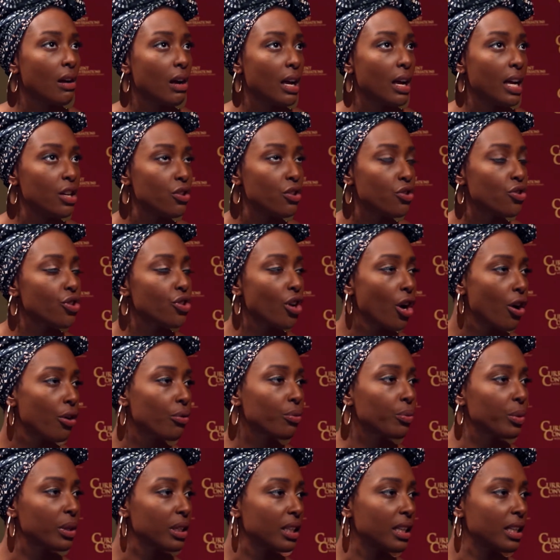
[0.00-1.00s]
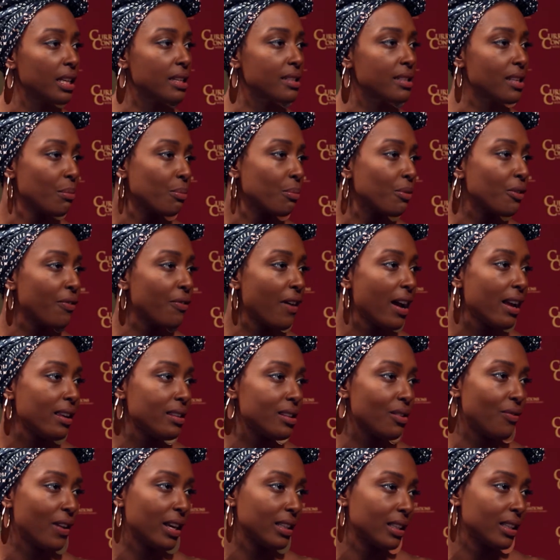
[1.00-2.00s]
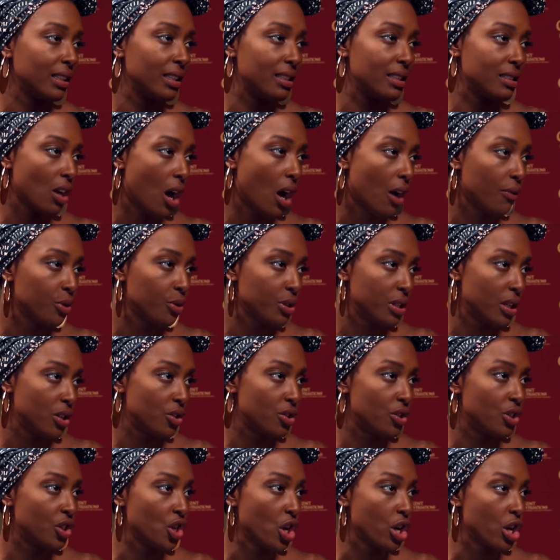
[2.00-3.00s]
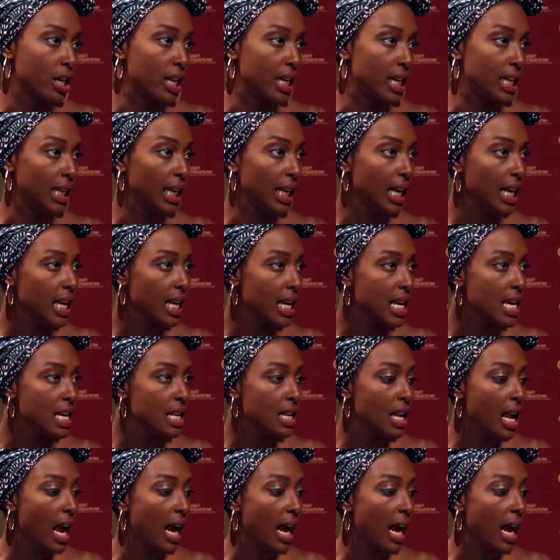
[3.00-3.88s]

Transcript: his show really exemplifies the fact that these conversations are needed.